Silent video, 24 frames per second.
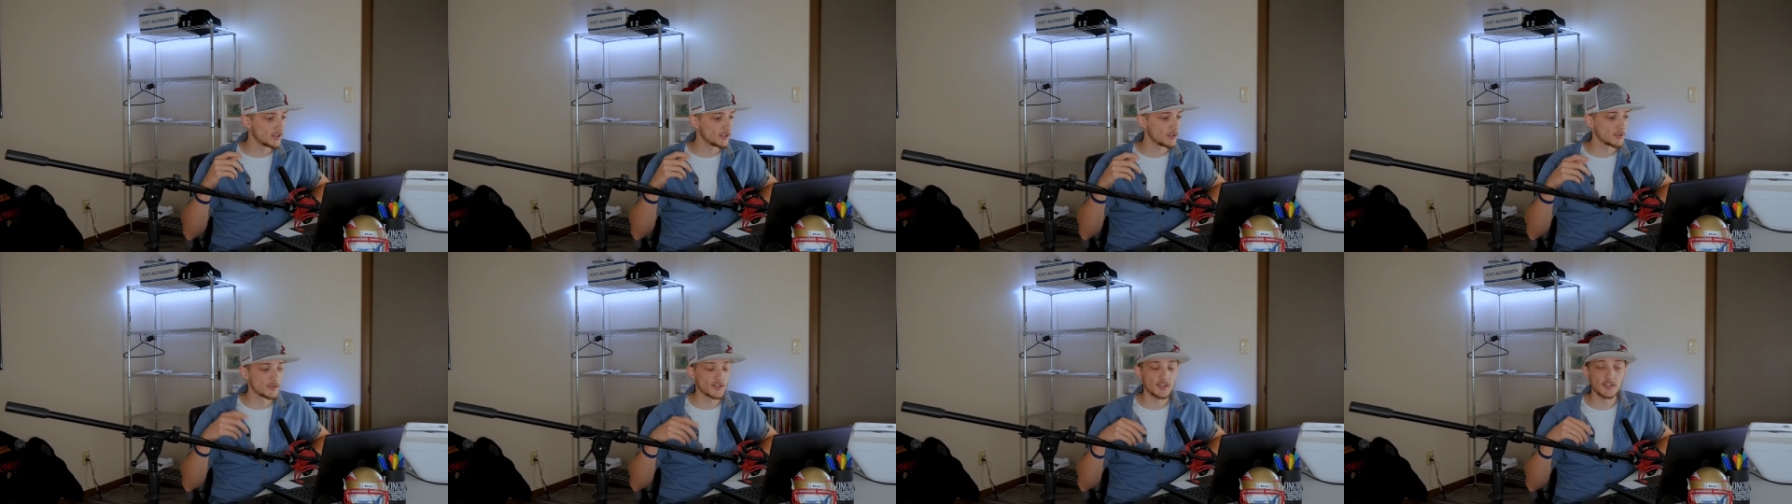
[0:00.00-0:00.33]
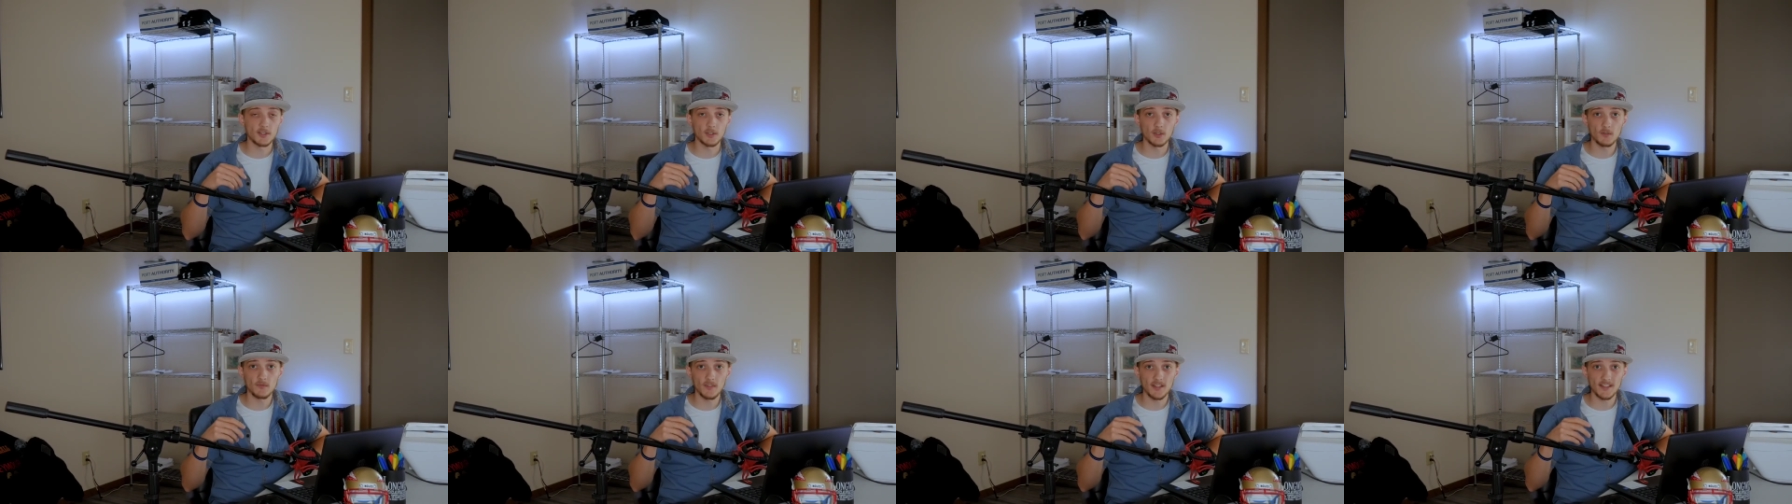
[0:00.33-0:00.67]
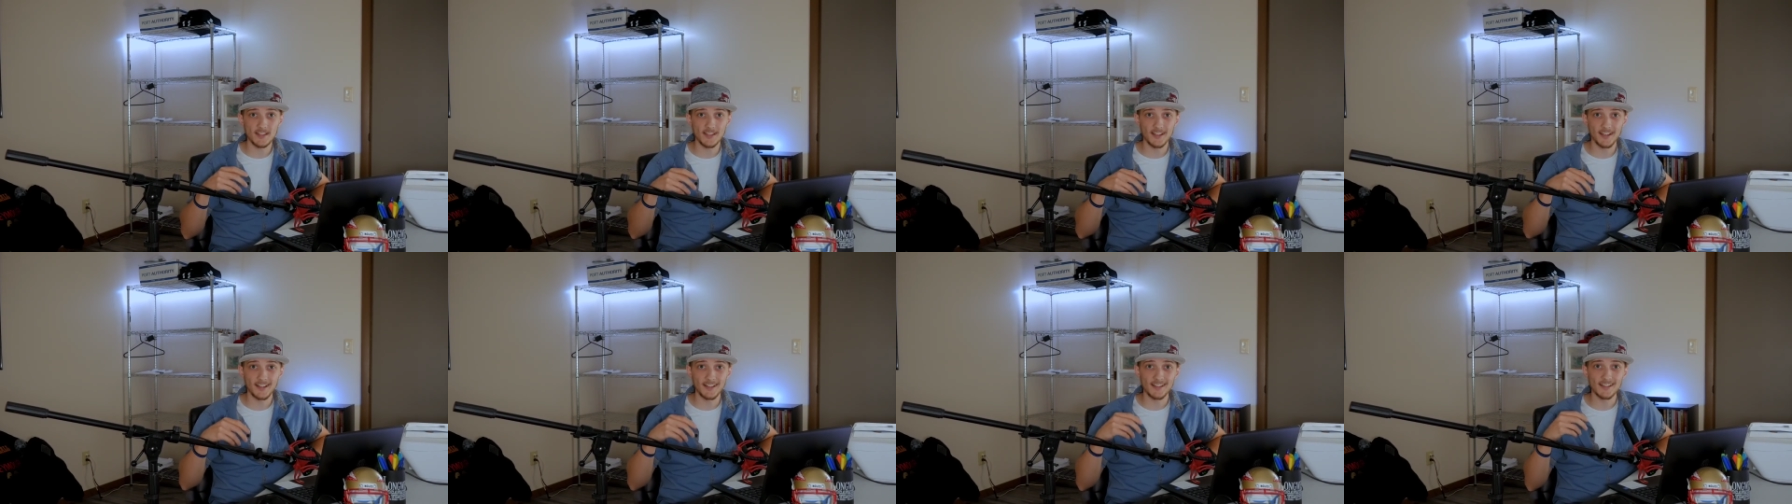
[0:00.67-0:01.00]
to serve
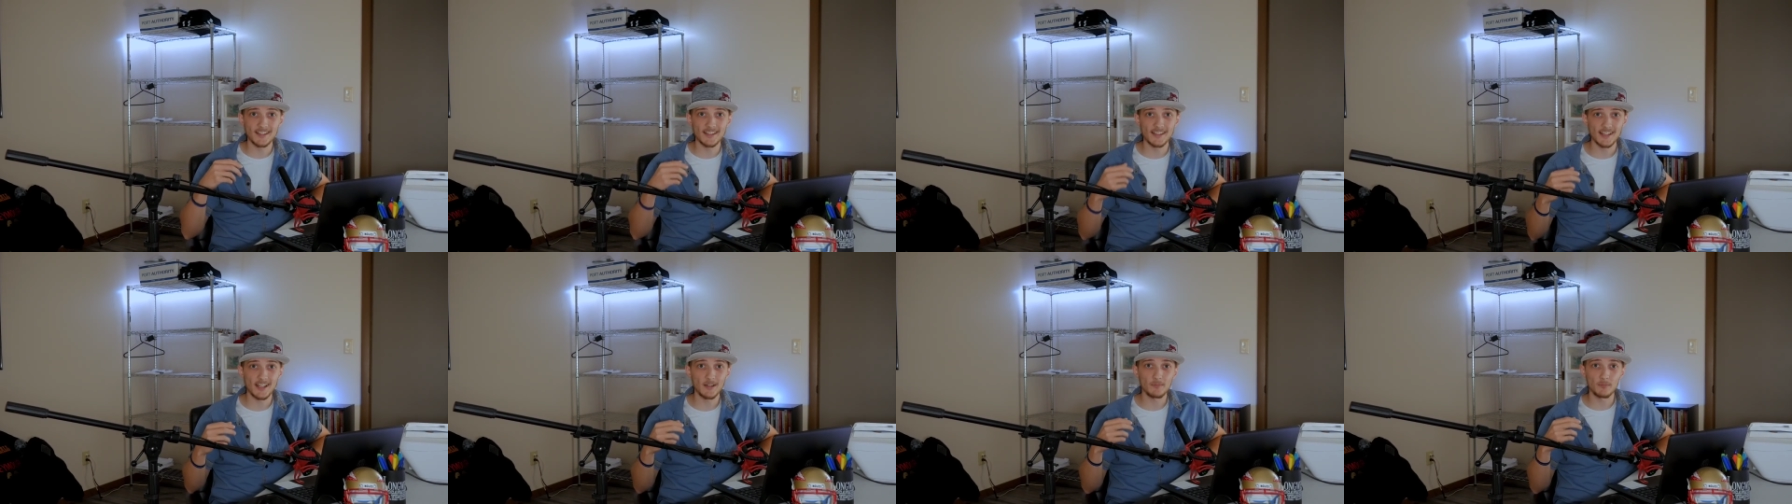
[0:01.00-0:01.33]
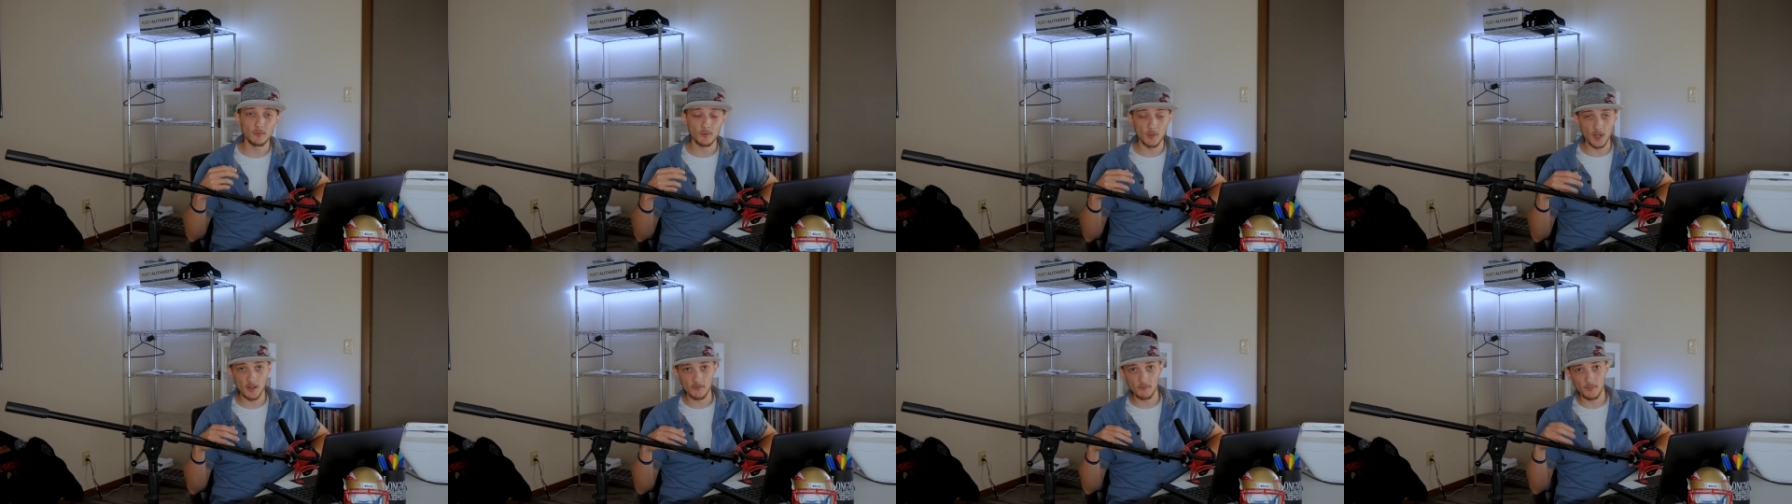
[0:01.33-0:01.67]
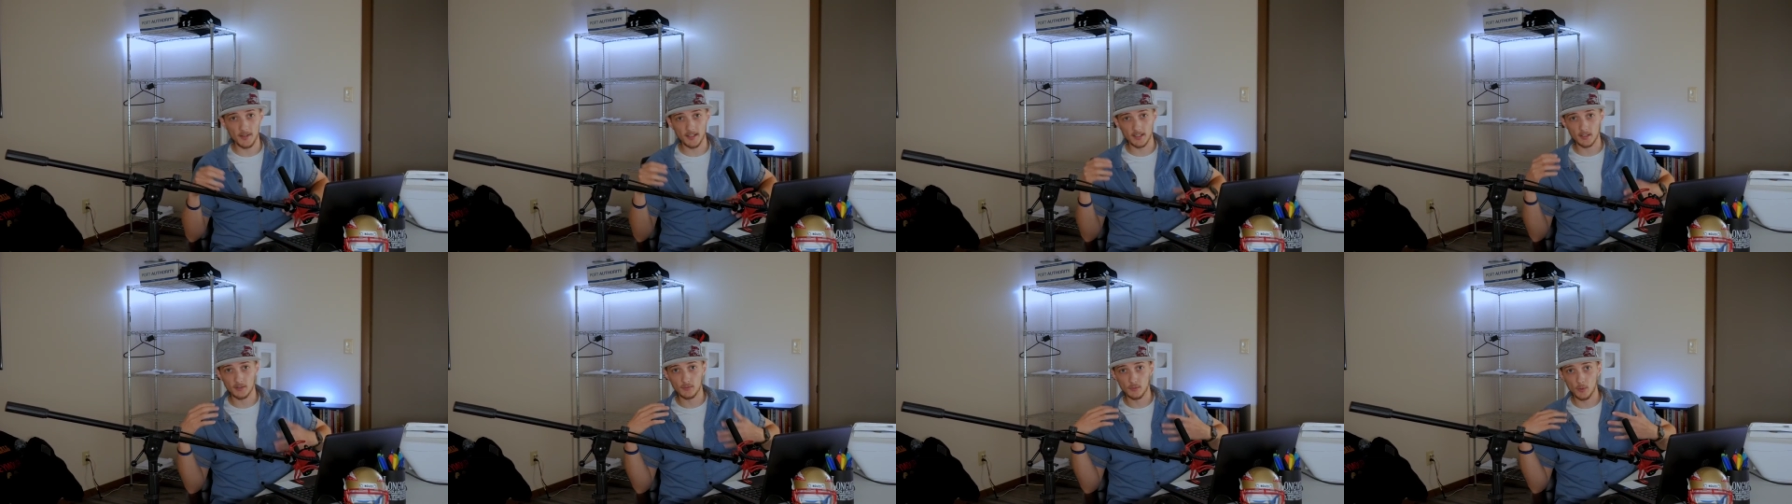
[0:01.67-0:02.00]
as an example
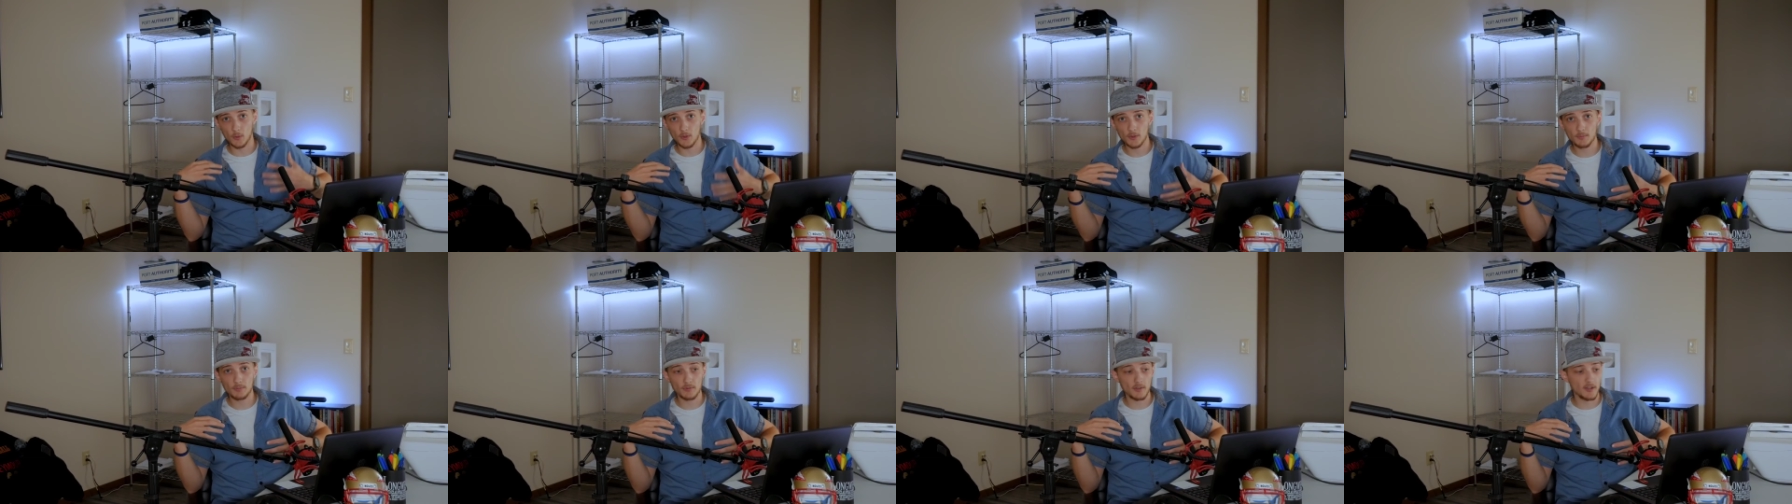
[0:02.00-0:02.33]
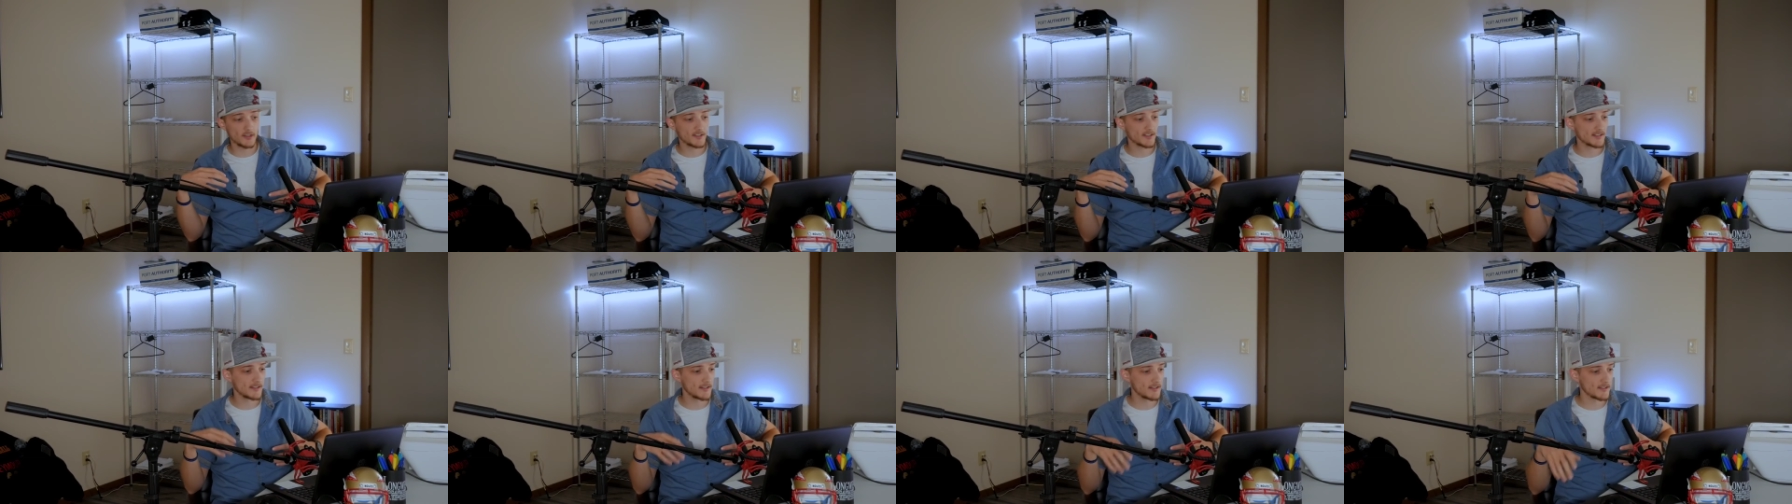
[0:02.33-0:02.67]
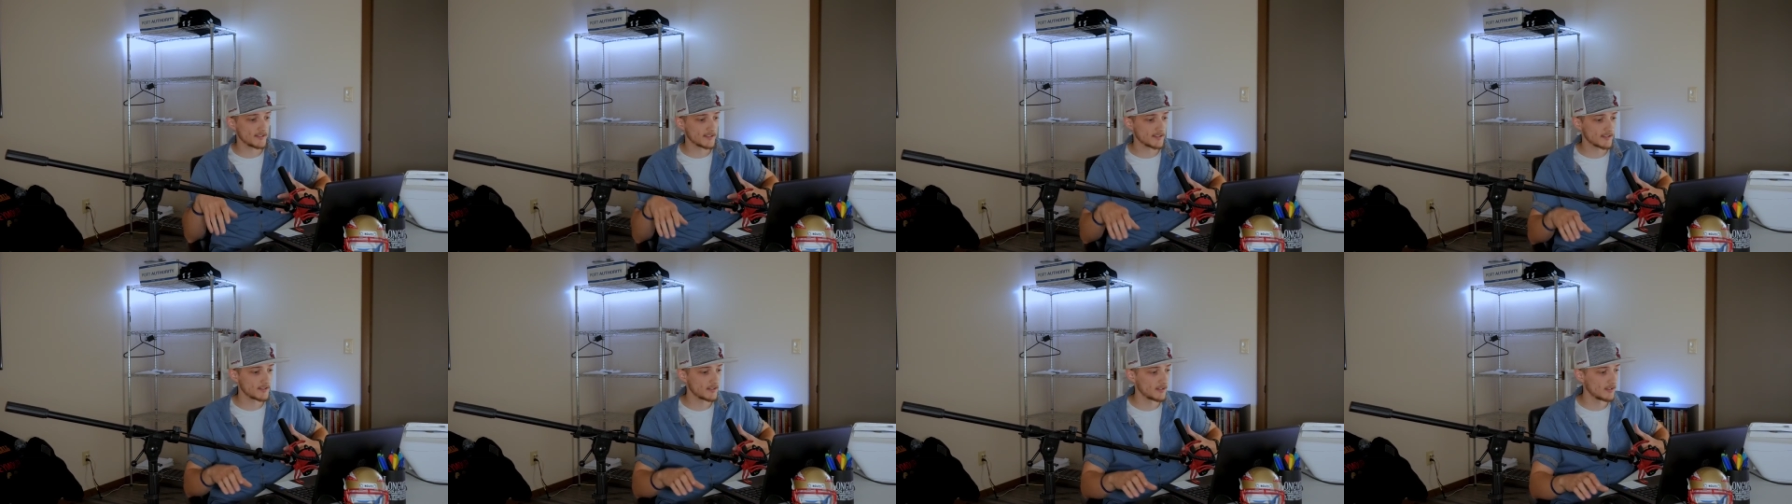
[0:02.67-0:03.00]
of my growth
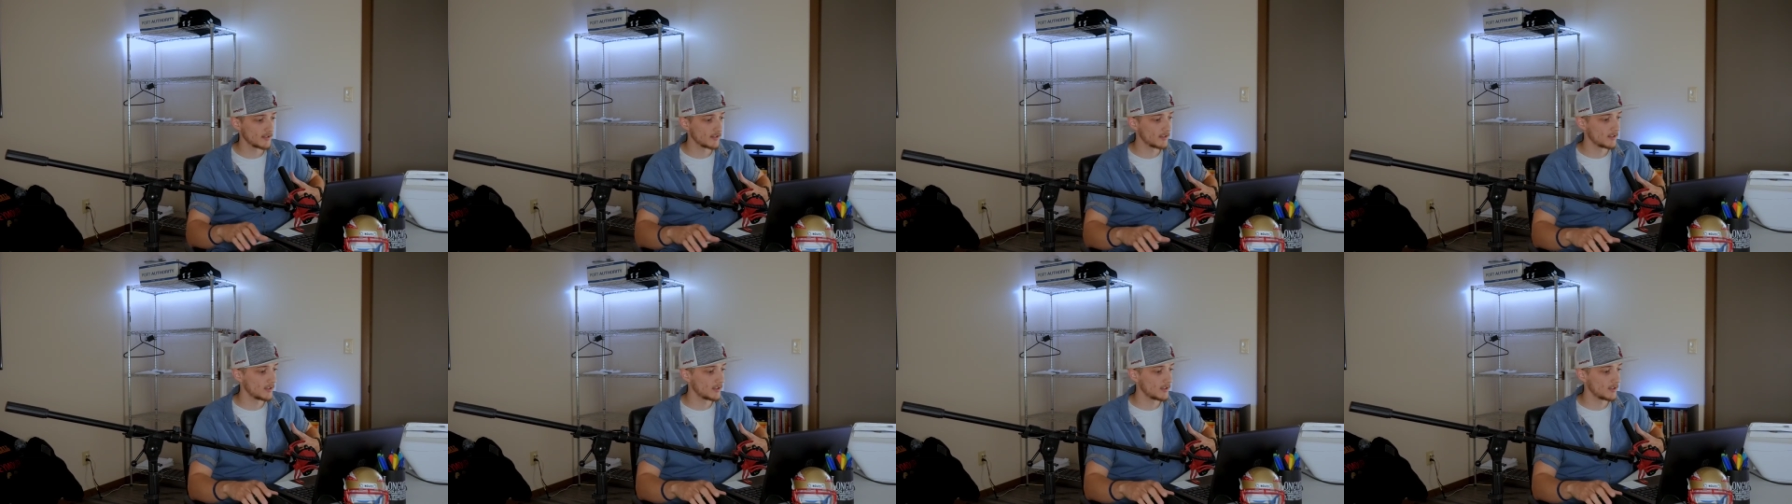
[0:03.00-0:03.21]
process,